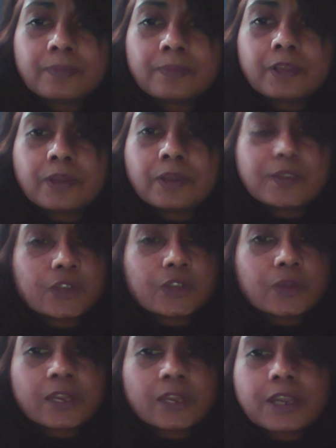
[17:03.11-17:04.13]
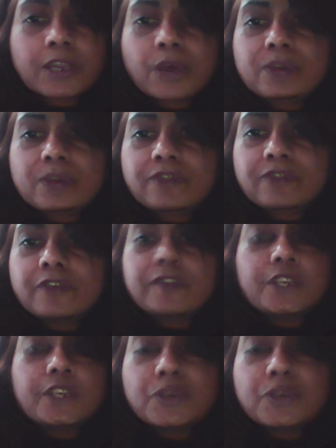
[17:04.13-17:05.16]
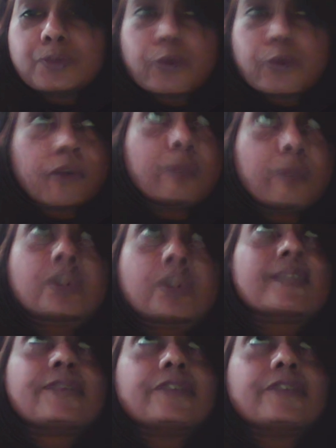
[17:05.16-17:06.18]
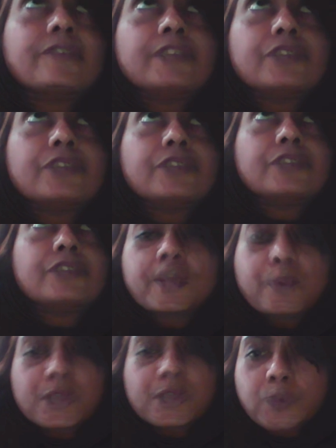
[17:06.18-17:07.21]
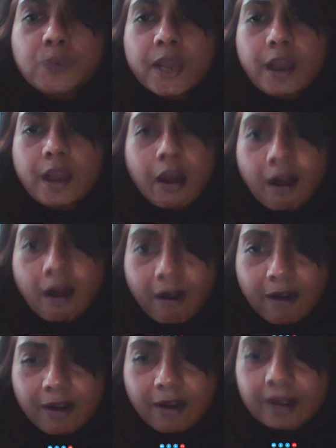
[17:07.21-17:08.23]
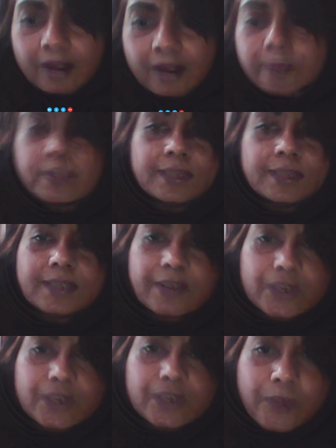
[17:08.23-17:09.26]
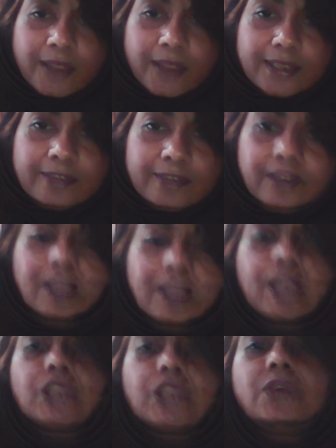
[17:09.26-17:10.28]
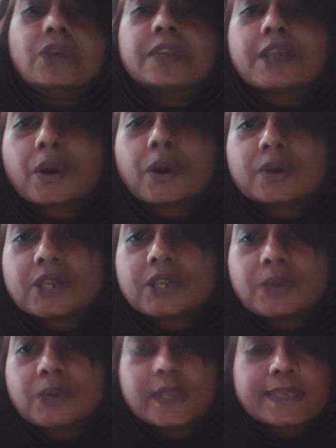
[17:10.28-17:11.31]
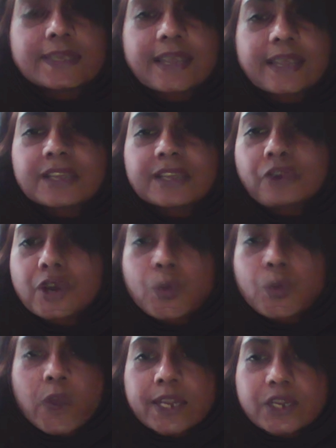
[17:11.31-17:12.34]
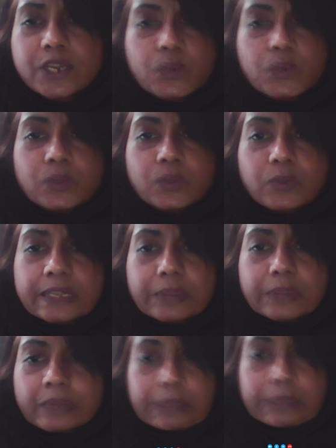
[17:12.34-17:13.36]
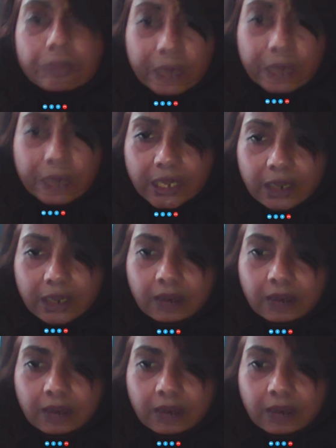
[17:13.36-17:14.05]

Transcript: You know, so you can go to 52, what is it, 5240.1R, military directive. You can go to the Executive Order 12333,